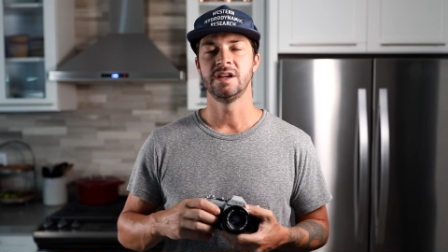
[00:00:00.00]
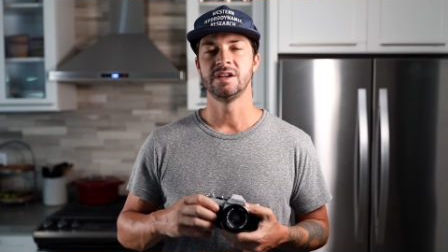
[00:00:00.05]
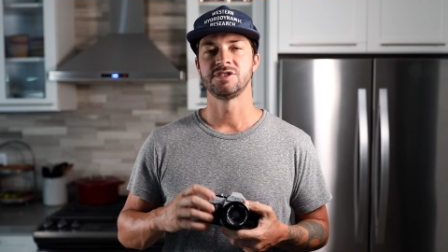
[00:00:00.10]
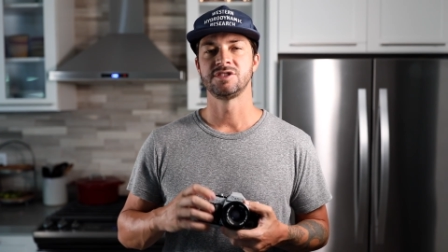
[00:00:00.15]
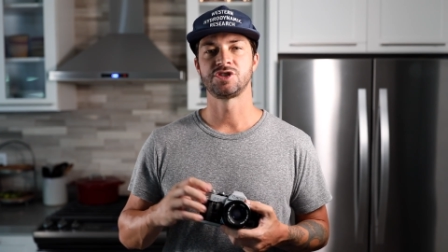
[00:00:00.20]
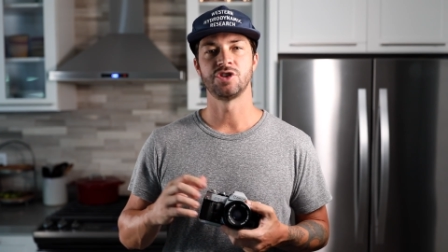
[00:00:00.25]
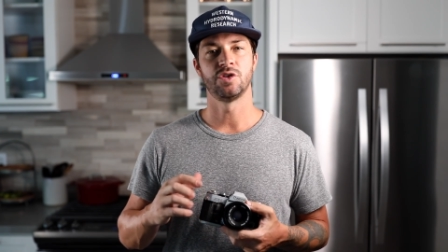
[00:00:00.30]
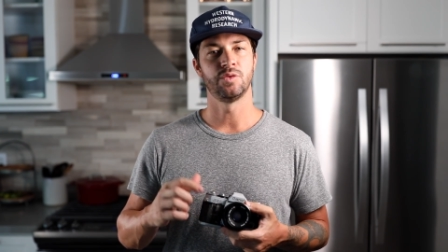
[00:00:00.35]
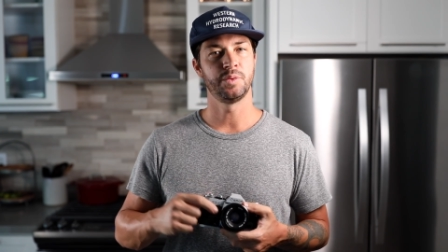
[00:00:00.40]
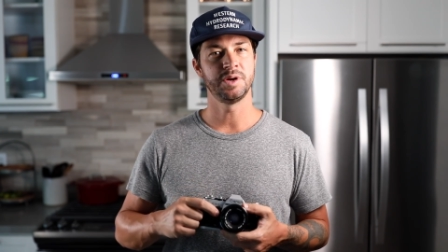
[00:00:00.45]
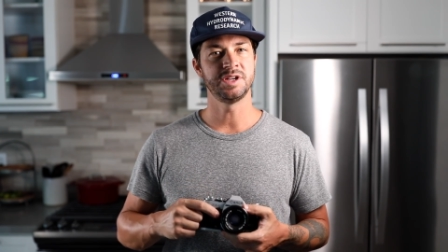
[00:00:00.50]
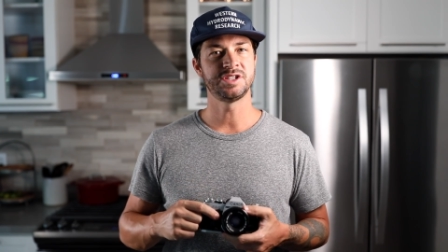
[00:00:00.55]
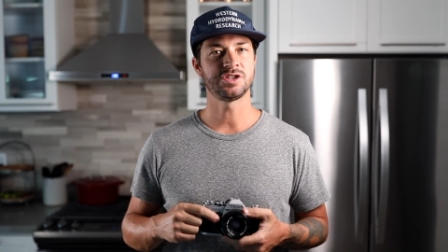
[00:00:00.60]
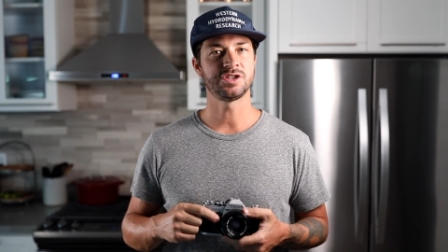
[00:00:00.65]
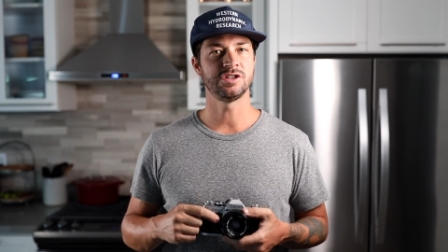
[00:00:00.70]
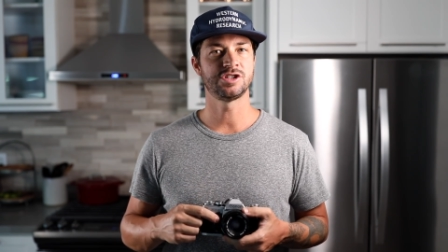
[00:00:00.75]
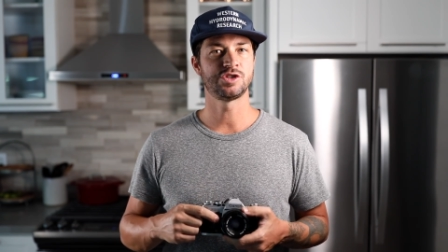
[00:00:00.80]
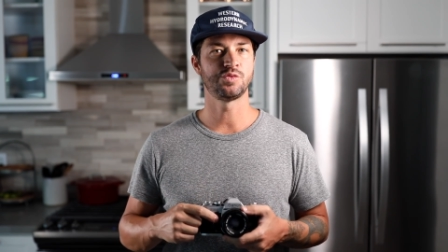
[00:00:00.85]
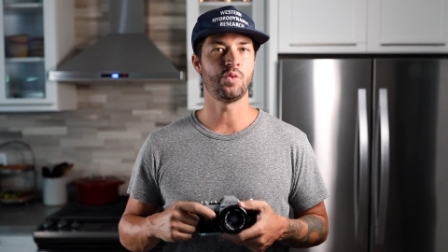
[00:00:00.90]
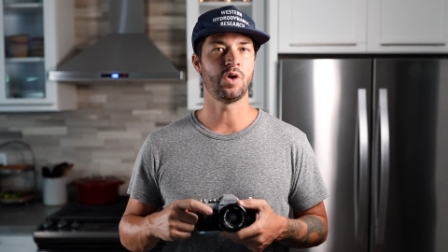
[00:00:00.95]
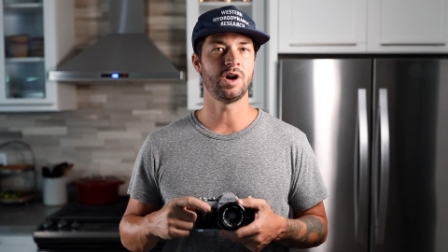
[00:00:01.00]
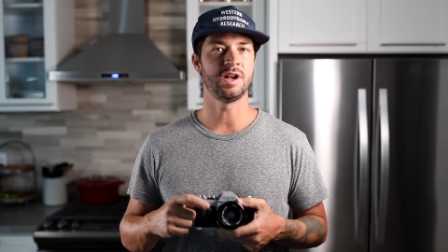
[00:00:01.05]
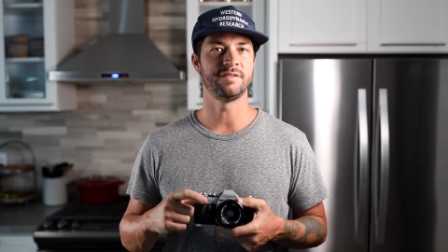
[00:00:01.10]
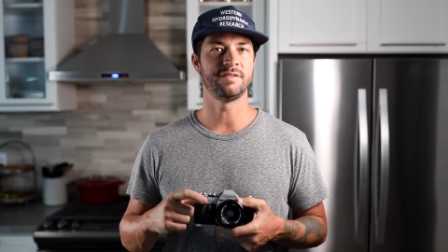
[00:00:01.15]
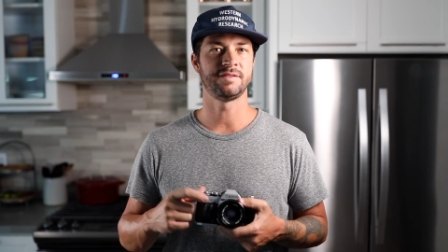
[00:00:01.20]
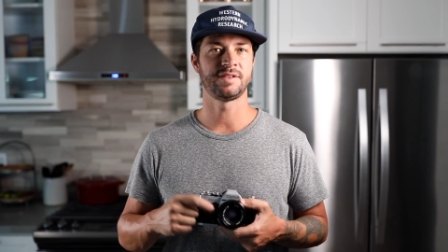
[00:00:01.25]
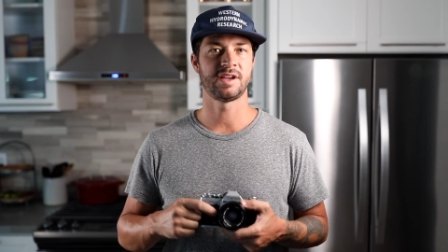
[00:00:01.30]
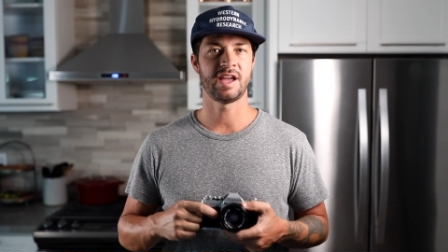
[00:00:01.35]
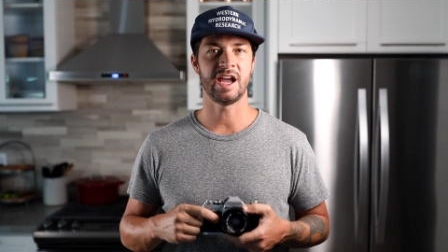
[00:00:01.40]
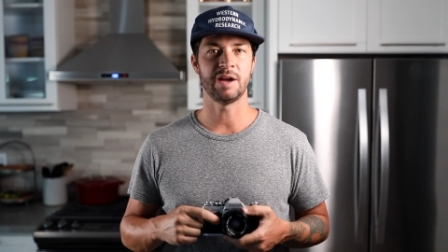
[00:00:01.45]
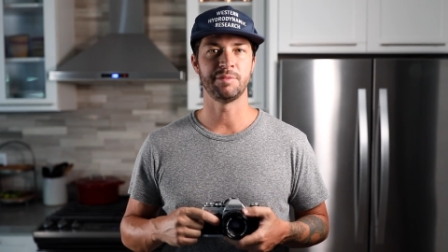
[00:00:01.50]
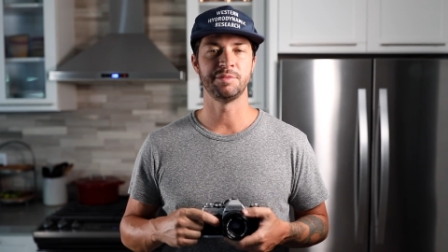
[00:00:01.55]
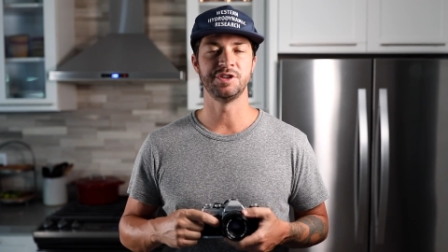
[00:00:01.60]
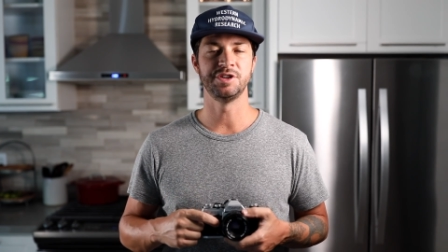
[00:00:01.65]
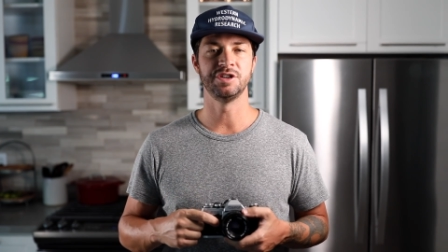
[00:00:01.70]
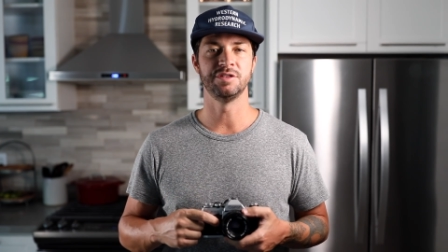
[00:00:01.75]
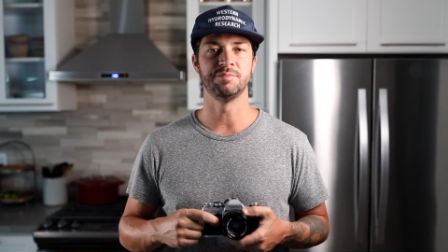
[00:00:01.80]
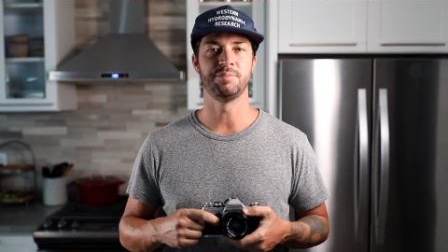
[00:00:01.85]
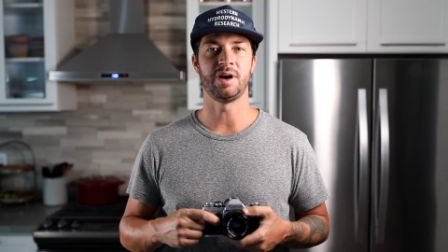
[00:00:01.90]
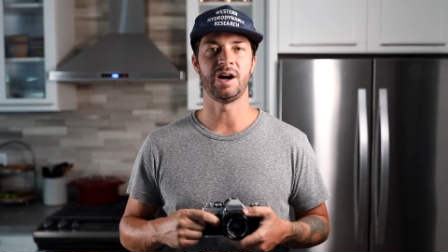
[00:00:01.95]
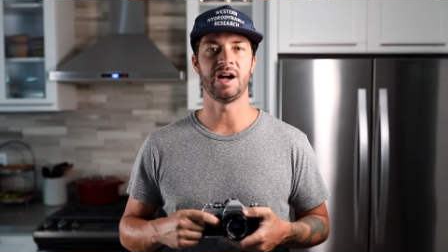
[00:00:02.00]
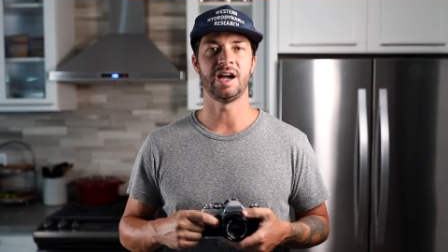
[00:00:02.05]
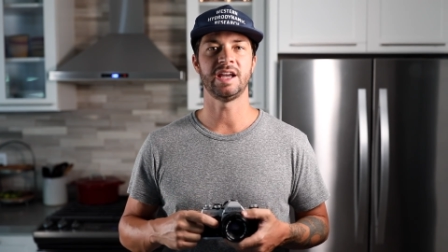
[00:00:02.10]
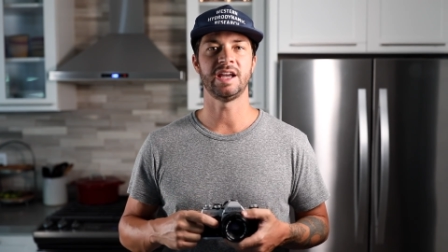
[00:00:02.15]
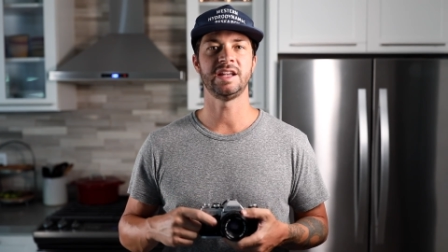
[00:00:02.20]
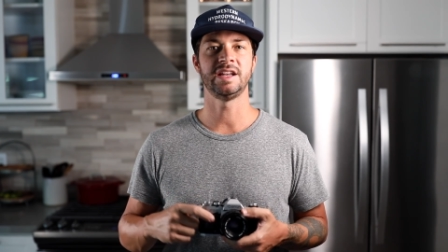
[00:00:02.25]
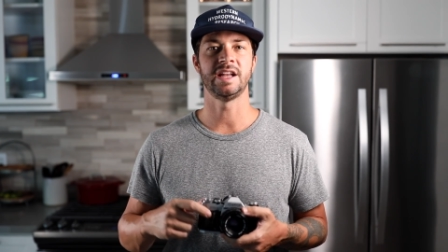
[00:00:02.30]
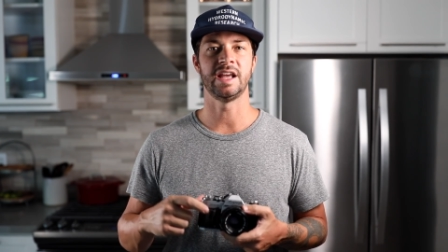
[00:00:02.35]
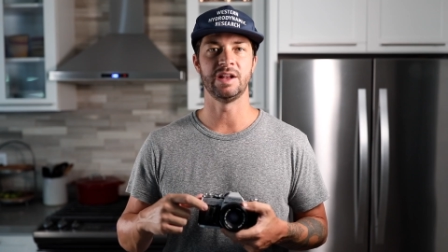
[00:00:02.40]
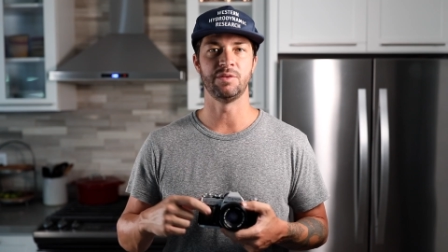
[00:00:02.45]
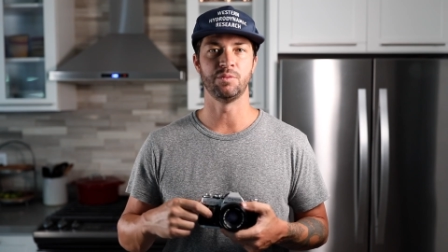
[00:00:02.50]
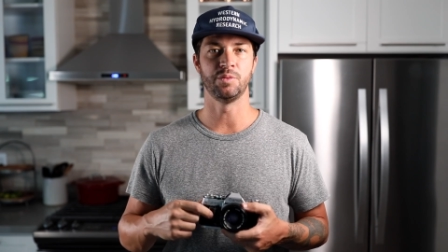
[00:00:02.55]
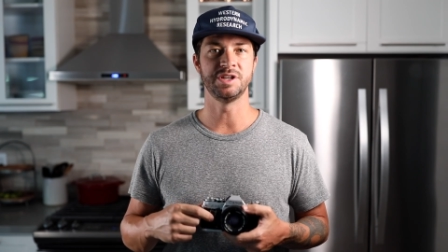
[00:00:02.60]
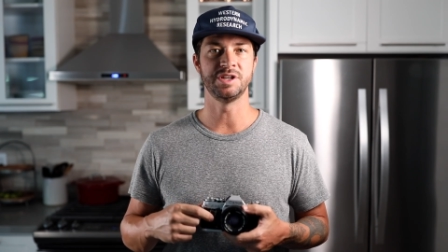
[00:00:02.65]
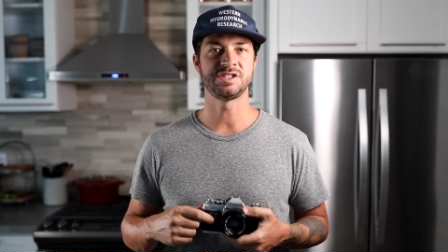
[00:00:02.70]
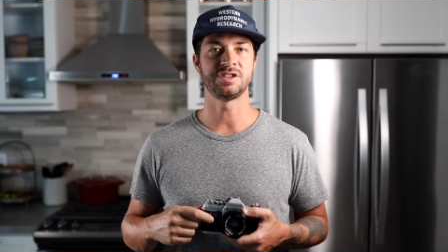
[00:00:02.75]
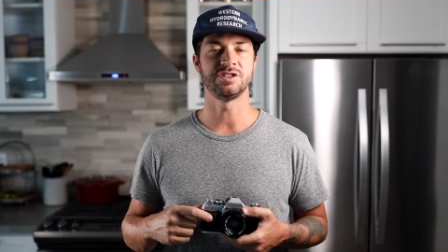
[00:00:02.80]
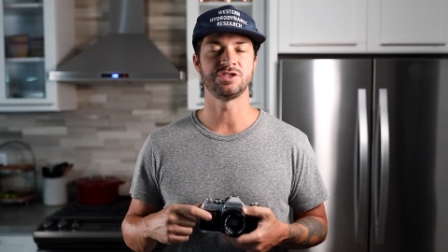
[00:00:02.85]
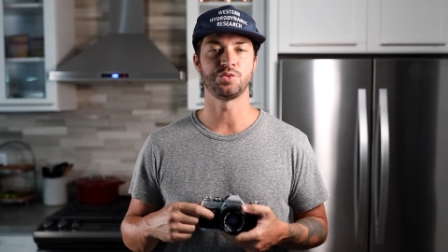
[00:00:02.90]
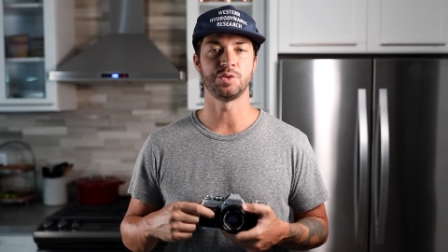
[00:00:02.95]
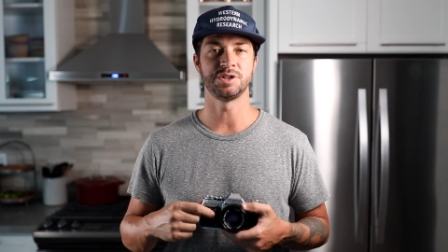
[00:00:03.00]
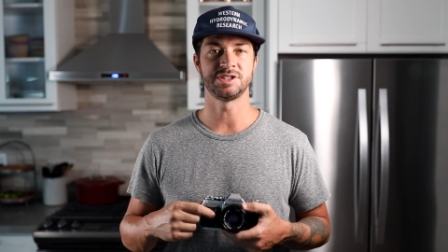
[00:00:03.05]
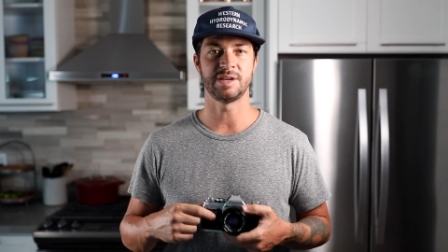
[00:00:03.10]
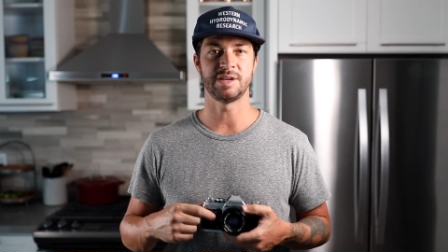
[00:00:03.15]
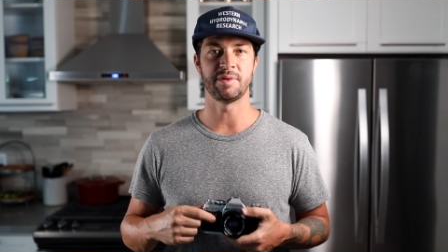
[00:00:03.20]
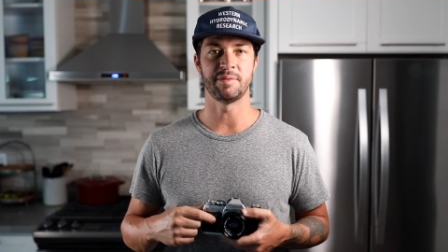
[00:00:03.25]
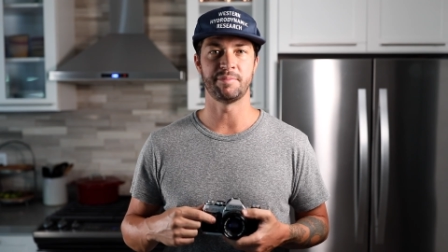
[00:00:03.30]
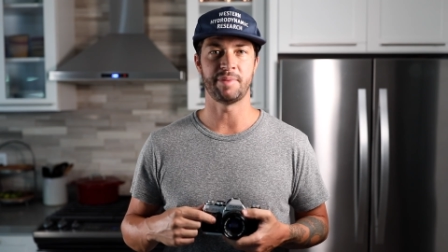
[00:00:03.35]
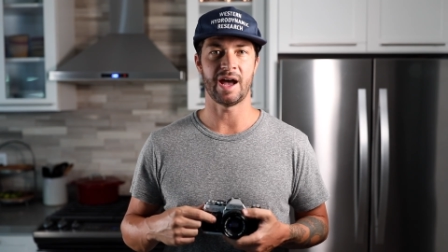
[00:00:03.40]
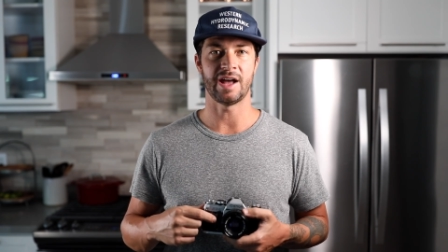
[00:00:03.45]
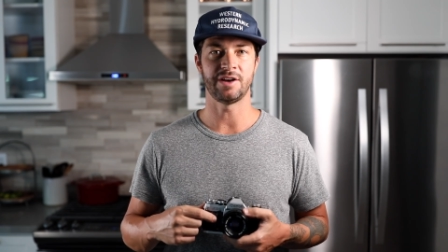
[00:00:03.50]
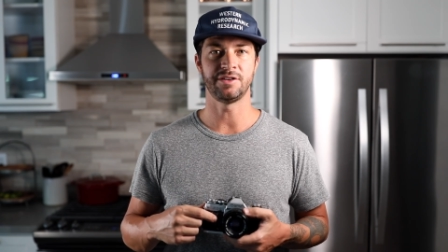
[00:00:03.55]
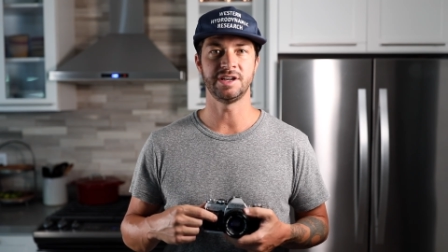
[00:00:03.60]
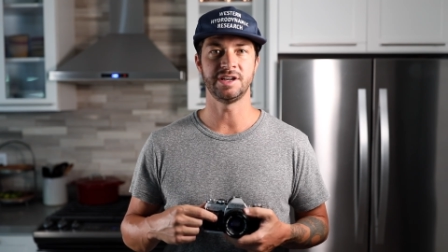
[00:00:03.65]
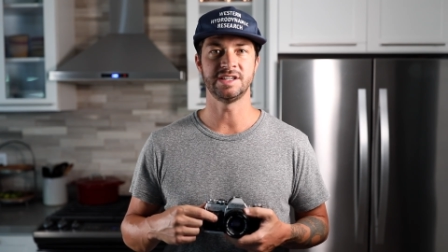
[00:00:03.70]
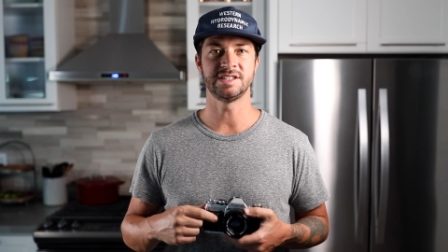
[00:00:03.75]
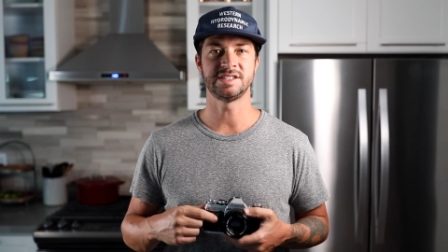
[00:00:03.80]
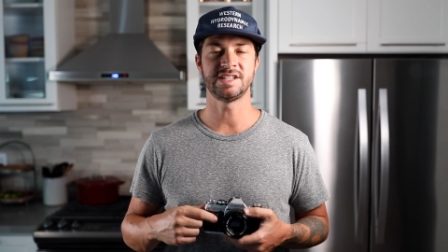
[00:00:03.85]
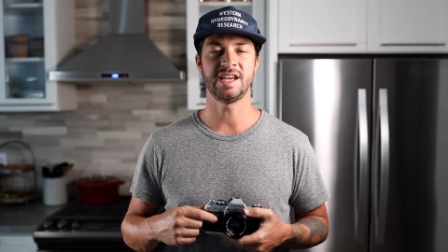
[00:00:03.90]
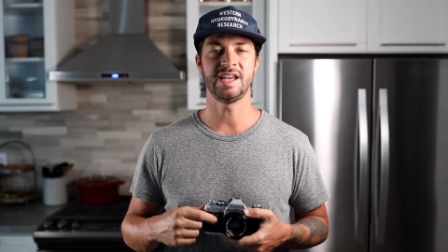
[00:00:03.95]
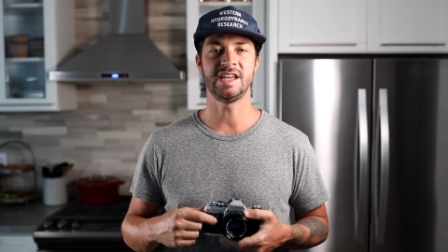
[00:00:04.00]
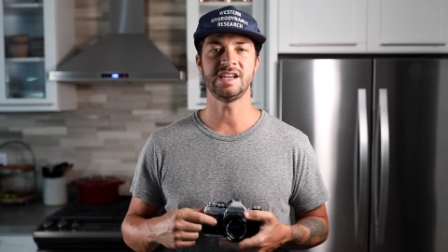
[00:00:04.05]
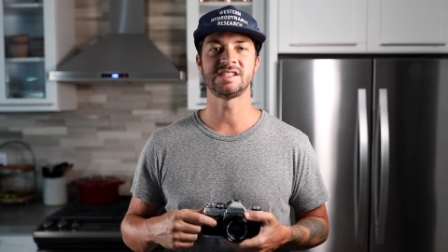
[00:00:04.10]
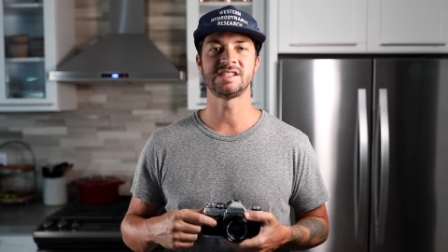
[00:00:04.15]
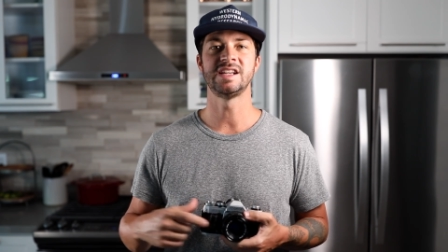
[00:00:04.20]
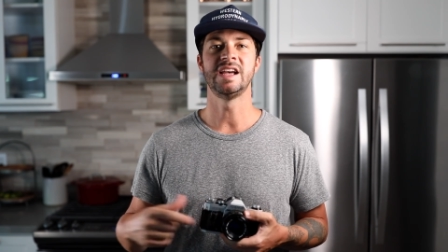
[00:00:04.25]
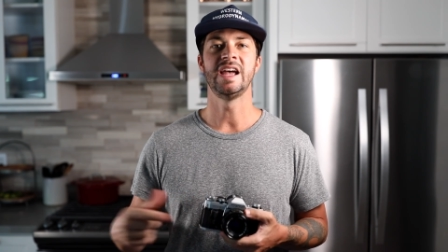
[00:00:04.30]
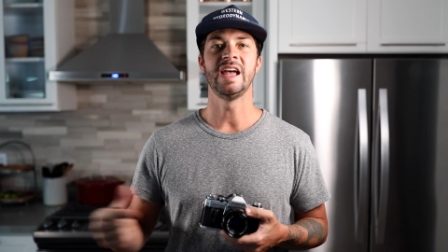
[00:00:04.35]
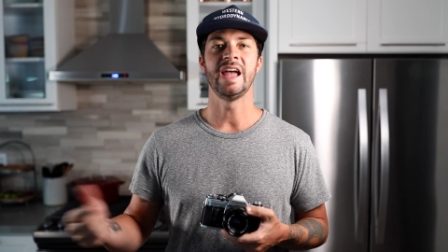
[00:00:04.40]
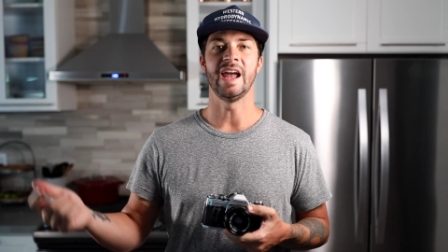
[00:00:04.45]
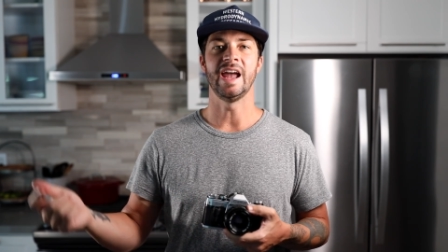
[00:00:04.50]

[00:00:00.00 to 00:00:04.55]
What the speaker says: So research what camera you're buying and research what type of battery it takes,